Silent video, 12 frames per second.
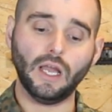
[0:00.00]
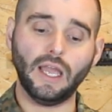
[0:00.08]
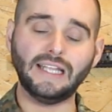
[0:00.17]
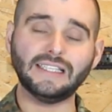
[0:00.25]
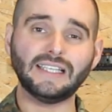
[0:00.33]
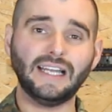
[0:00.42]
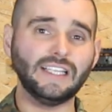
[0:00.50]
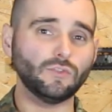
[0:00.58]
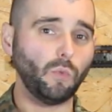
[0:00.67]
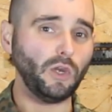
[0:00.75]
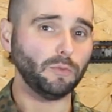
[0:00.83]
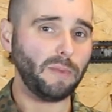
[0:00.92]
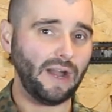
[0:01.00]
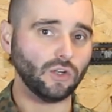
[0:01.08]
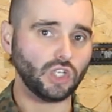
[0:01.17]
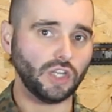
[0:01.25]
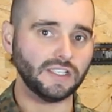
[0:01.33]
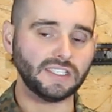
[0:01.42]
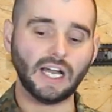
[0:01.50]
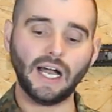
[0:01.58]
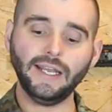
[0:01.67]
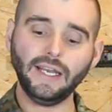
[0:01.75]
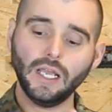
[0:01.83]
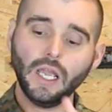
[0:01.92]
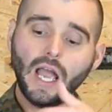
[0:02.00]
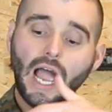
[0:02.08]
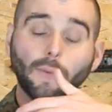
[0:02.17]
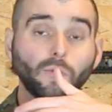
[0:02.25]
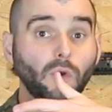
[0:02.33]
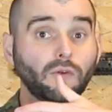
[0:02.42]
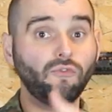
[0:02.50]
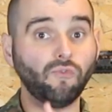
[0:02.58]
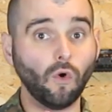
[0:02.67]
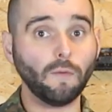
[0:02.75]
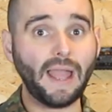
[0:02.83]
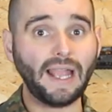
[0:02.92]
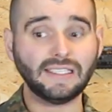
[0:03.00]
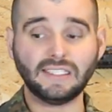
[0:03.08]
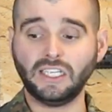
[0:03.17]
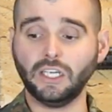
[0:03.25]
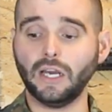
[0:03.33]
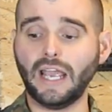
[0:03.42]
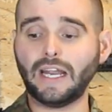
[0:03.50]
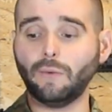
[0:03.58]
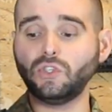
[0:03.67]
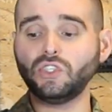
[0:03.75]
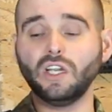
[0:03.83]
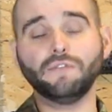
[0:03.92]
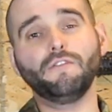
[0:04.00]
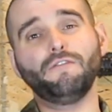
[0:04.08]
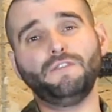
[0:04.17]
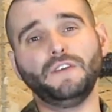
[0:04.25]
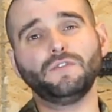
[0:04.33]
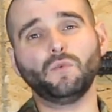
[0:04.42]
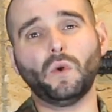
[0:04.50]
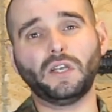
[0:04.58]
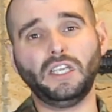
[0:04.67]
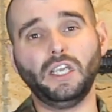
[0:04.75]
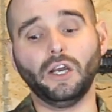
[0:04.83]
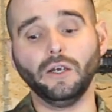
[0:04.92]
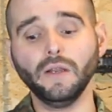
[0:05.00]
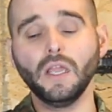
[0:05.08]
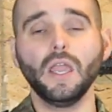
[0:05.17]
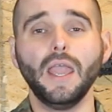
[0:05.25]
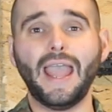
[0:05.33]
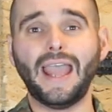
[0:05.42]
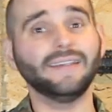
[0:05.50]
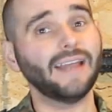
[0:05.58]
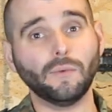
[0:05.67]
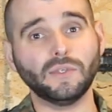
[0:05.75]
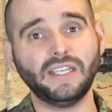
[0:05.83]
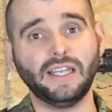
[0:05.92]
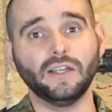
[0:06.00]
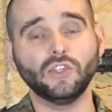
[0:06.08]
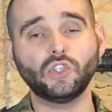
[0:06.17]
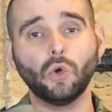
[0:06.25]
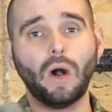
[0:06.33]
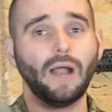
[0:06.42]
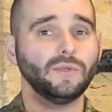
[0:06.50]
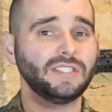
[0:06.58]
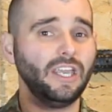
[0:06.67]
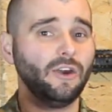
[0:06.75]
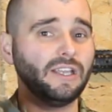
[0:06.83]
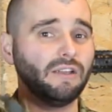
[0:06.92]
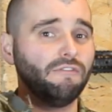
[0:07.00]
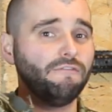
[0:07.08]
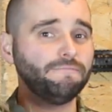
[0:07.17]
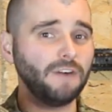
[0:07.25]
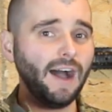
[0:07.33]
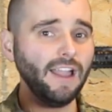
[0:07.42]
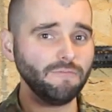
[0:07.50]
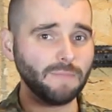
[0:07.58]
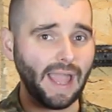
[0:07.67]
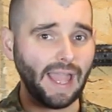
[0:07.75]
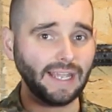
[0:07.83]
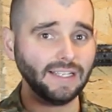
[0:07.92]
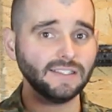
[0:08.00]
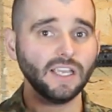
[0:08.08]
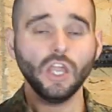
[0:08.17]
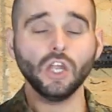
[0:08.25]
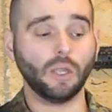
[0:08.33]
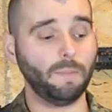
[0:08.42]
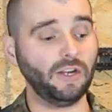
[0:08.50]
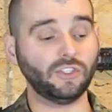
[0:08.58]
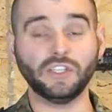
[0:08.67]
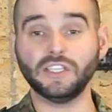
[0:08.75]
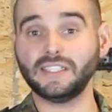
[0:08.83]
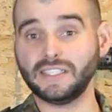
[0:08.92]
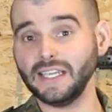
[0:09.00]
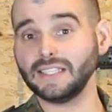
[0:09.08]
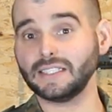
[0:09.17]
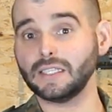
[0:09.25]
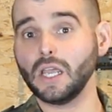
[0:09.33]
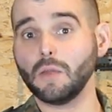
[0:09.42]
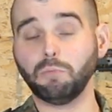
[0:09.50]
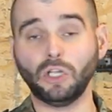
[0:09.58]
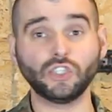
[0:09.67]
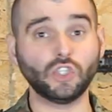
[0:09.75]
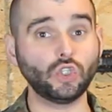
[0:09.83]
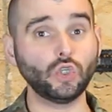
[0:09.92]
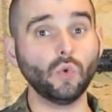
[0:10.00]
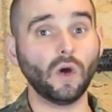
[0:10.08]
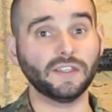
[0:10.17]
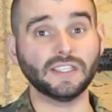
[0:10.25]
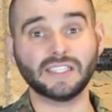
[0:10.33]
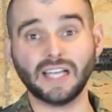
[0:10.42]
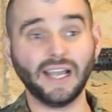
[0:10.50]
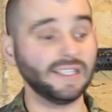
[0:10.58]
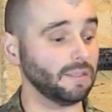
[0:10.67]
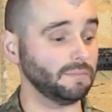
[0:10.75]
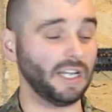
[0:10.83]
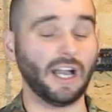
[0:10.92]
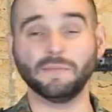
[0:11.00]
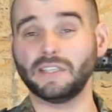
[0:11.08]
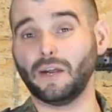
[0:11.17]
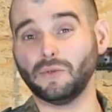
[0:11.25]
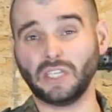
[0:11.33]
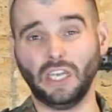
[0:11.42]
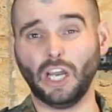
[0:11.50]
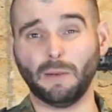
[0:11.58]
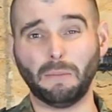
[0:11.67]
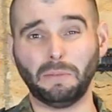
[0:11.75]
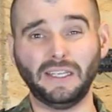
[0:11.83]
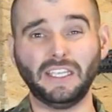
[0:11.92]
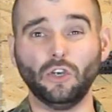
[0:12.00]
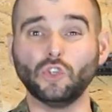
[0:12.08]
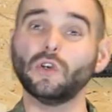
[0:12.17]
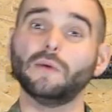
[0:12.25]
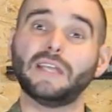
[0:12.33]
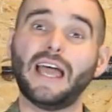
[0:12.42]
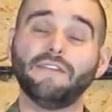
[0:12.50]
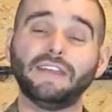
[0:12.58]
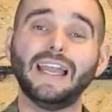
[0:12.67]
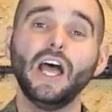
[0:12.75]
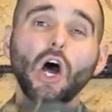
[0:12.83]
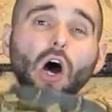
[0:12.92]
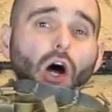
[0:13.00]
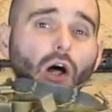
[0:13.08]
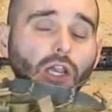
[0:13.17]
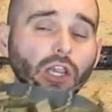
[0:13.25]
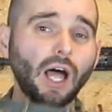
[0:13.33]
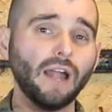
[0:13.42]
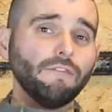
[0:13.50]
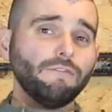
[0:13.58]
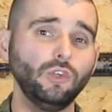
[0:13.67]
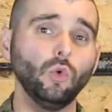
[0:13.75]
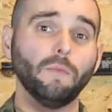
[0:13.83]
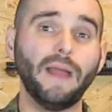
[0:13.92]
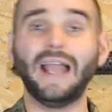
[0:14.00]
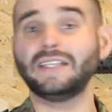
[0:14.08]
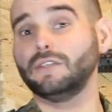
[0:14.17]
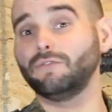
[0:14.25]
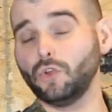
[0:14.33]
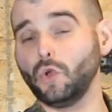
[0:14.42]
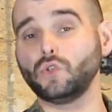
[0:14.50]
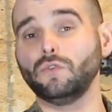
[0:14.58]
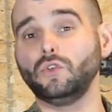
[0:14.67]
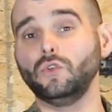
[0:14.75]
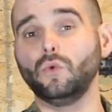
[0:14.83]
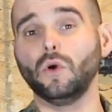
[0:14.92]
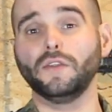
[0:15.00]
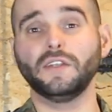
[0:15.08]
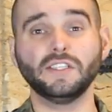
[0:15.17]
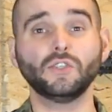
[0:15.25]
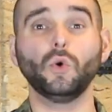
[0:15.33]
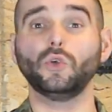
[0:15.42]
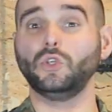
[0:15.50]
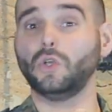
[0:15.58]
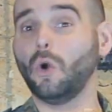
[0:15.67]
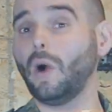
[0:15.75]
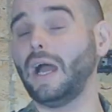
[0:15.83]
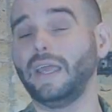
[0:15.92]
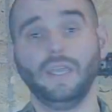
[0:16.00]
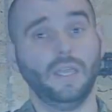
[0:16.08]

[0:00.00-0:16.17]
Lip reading: inside this weird pouch on the side. I would run four mags here, and I would stuff a fifth one here, and that was it. So I was carrying five mags compared to the six plus the two on the side sometimes that I was carrying my plate carrier. So I was having a lot fewer mags. And for those of you who are on the Discord, you know